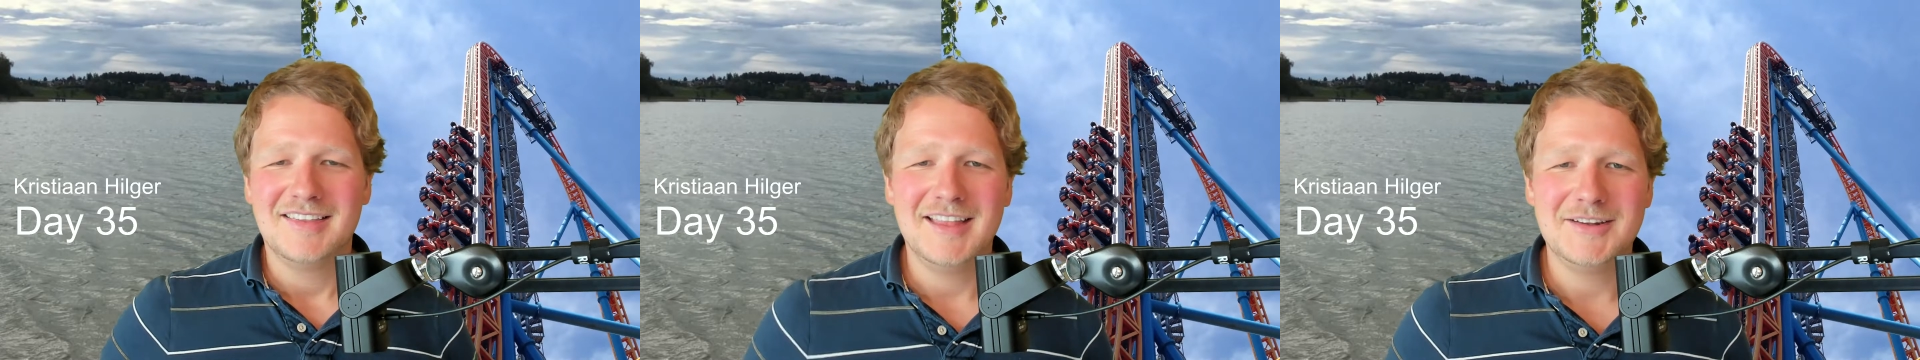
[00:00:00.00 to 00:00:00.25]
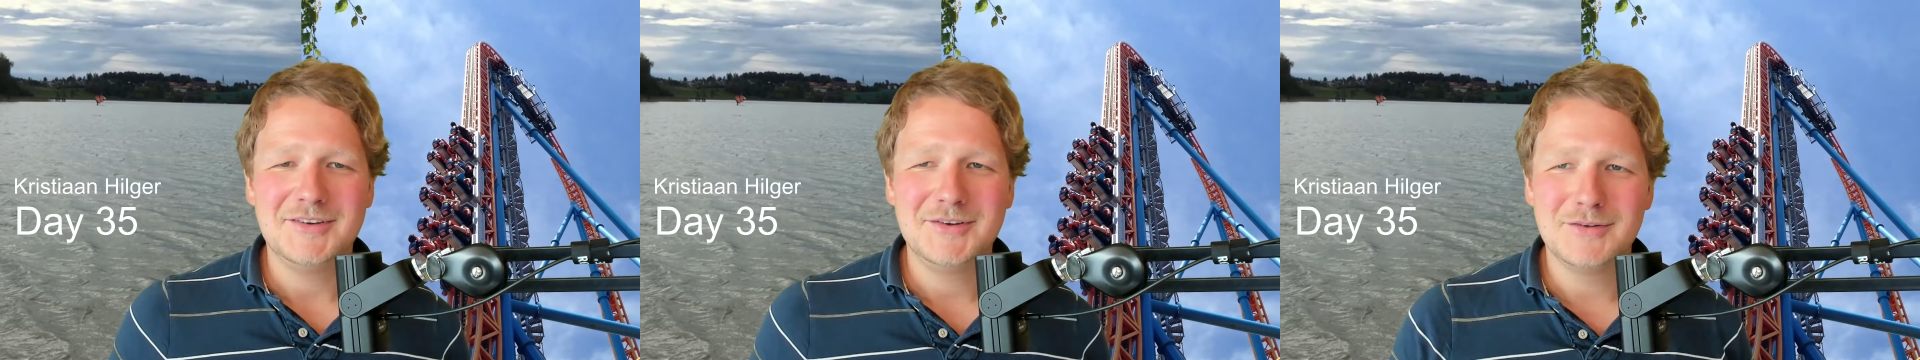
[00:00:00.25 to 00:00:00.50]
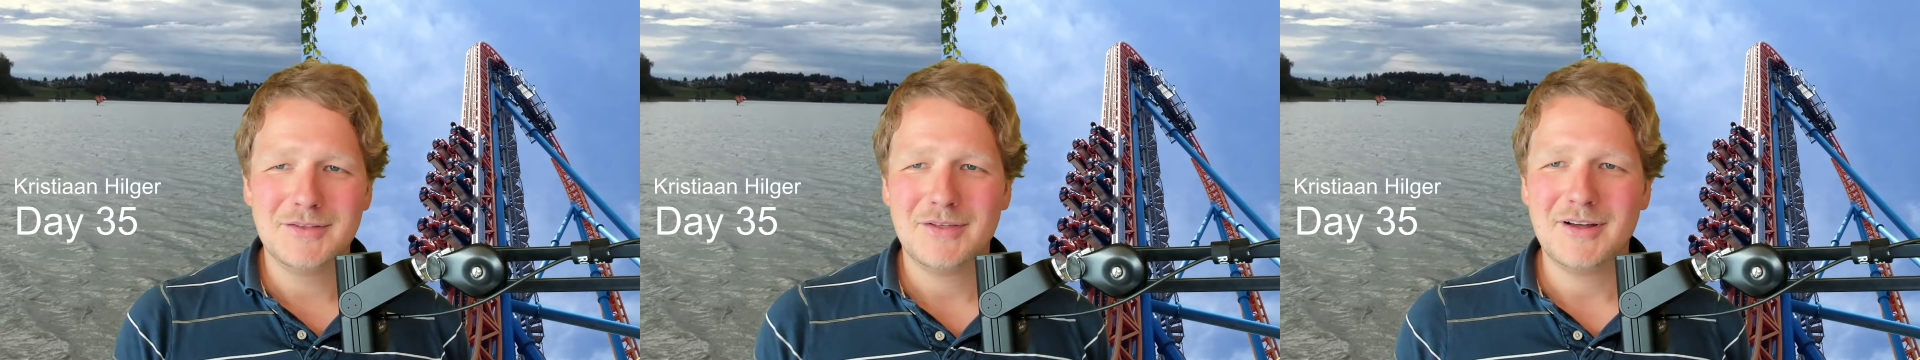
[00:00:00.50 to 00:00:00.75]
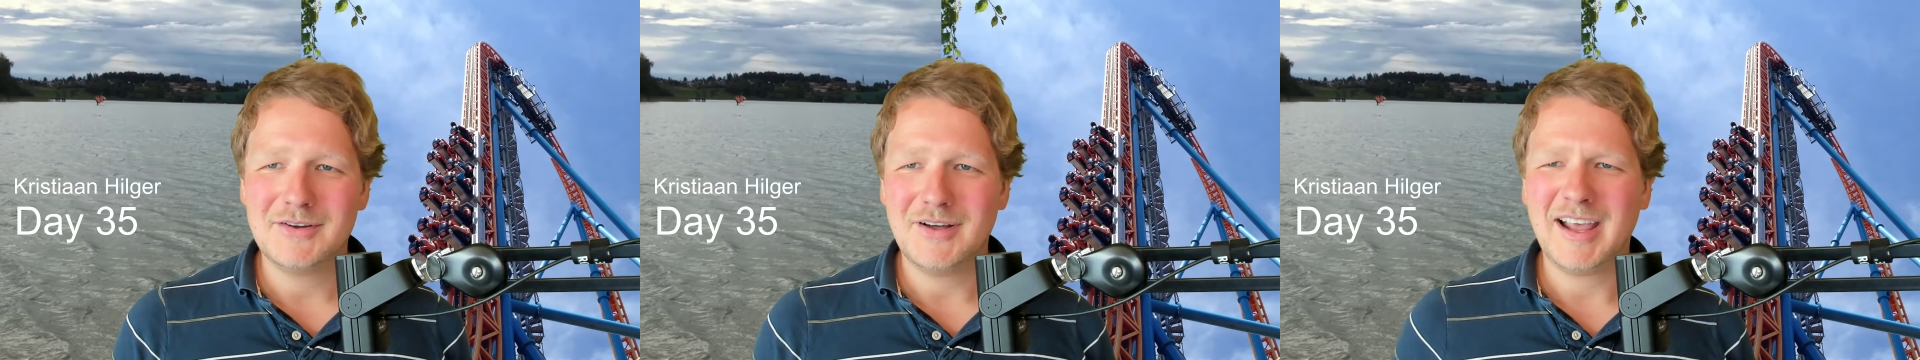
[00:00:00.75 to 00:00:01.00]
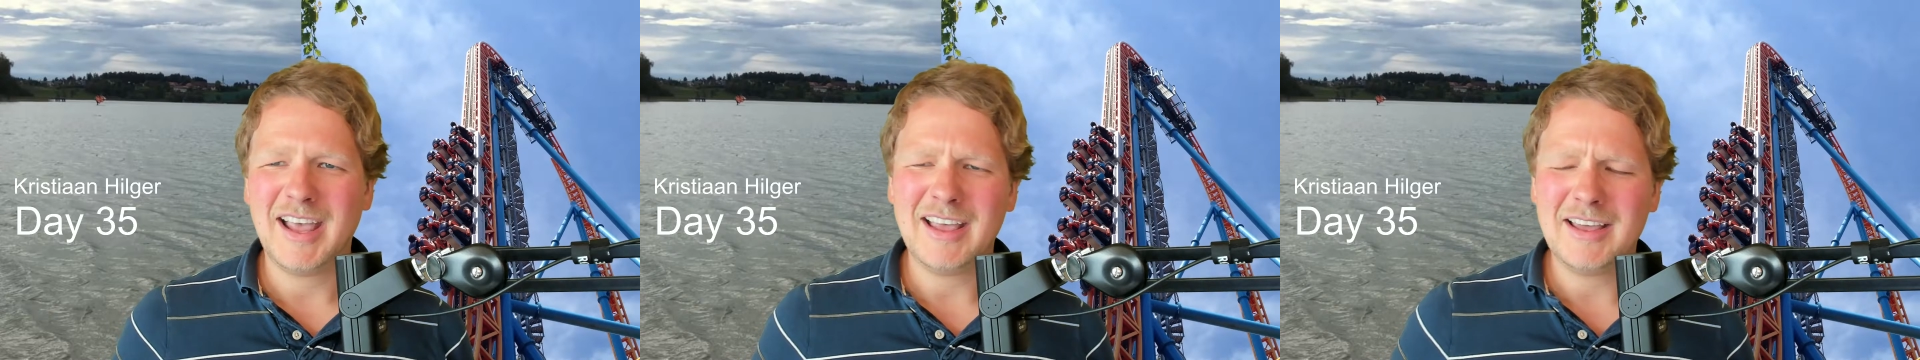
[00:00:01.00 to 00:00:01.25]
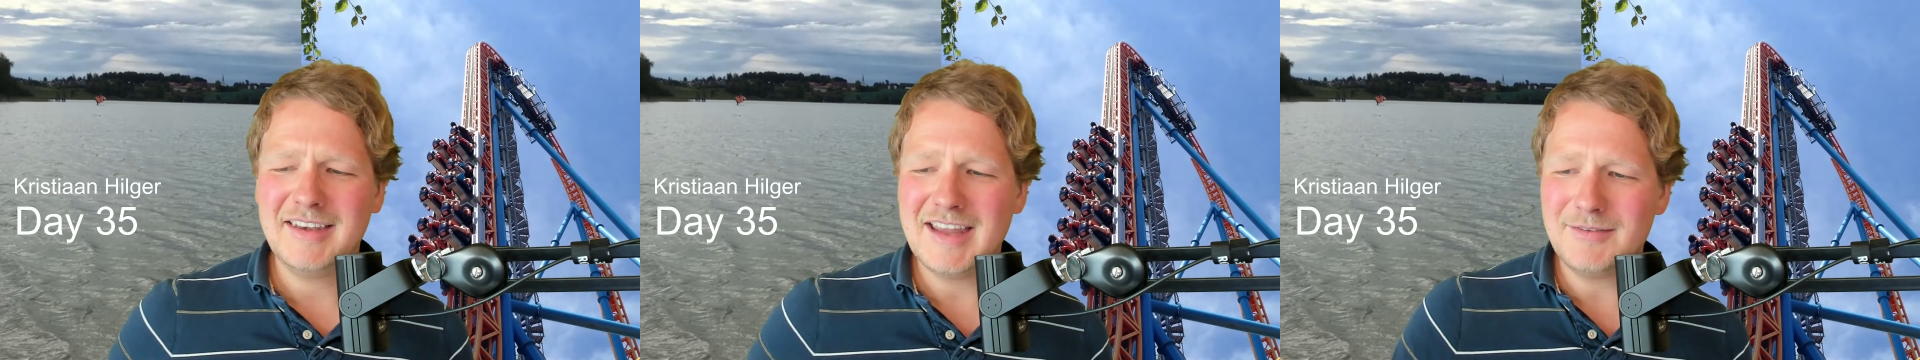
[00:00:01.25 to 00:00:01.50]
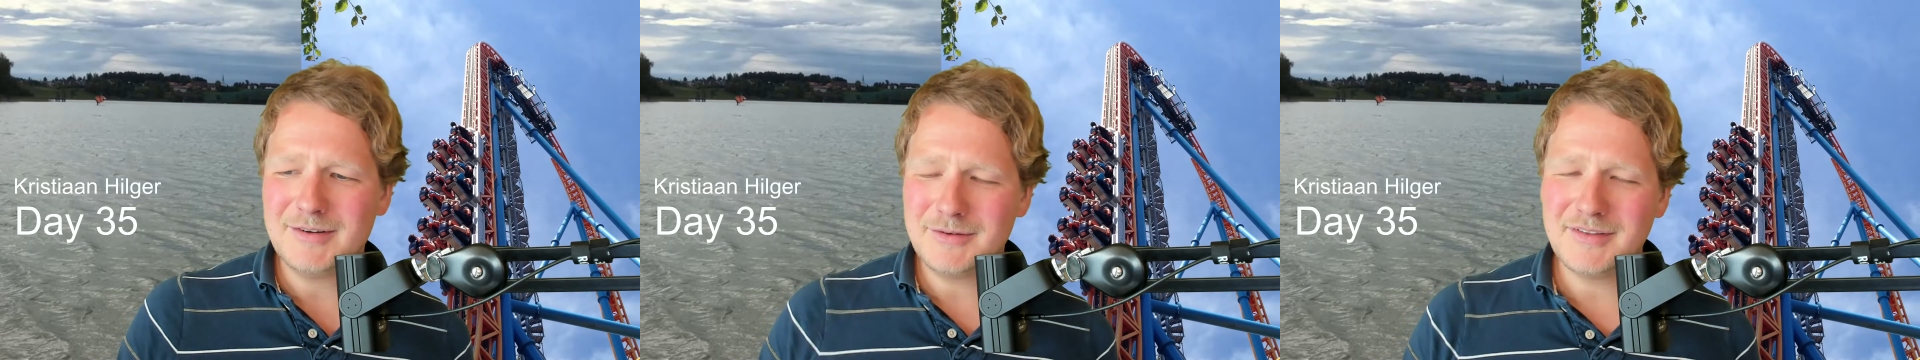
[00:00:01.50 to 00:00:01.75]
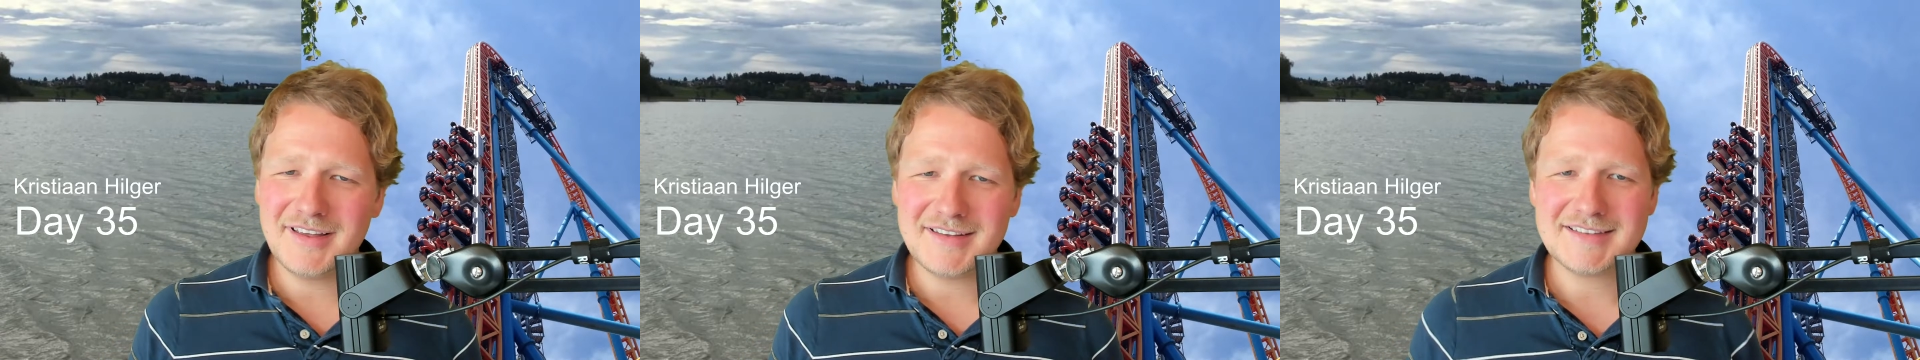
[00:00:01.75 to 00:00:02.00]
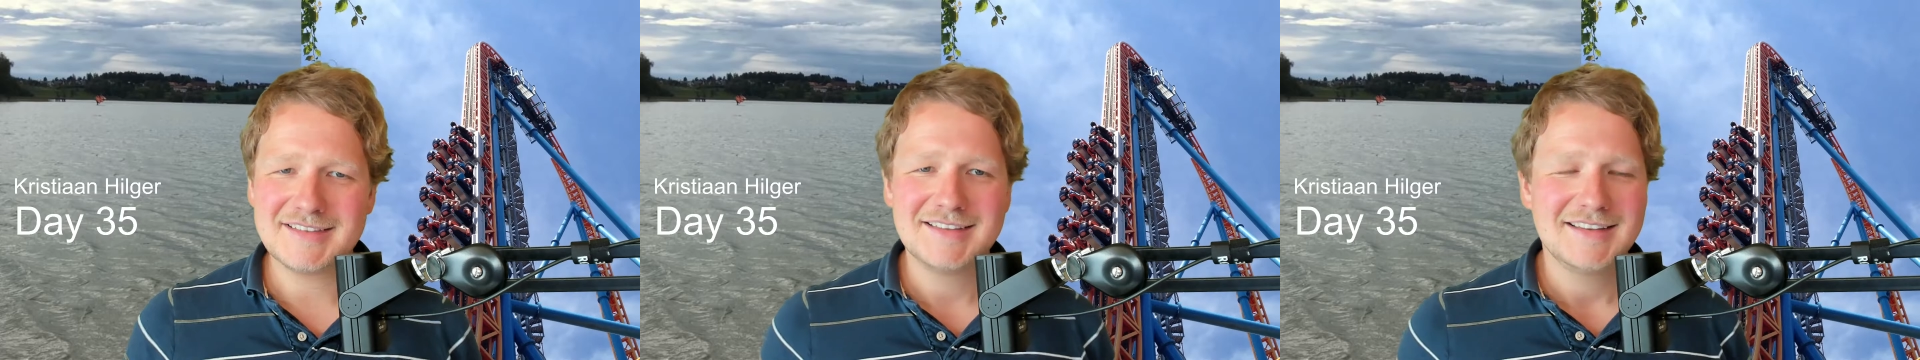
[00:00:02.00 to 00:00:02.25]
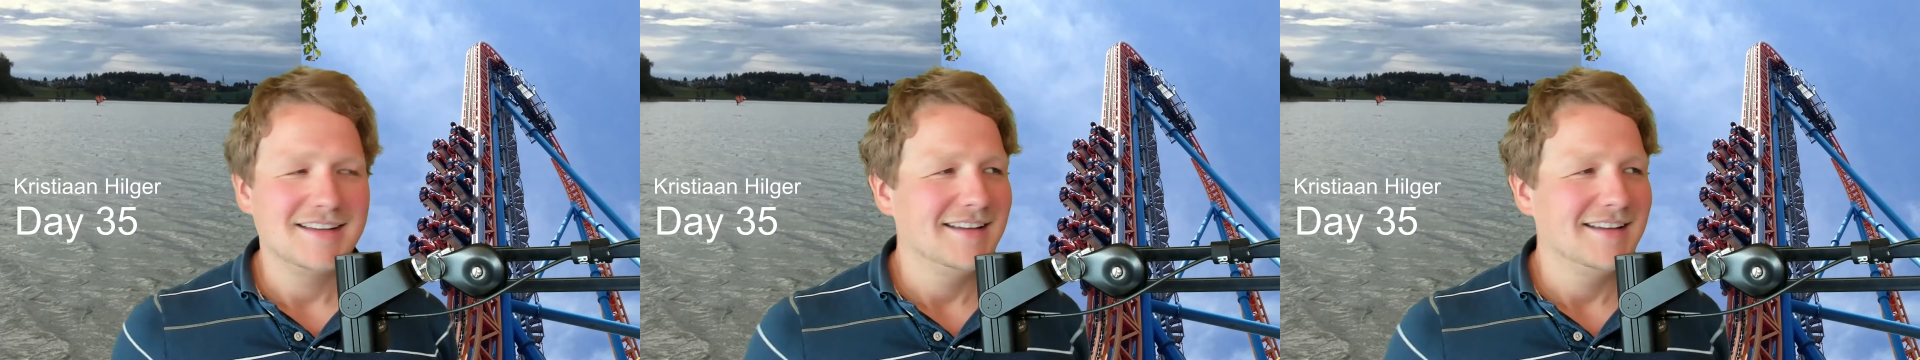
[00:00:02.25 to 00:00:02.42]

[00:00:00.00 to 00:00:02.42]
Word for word: that you thought, okay, I can never do this,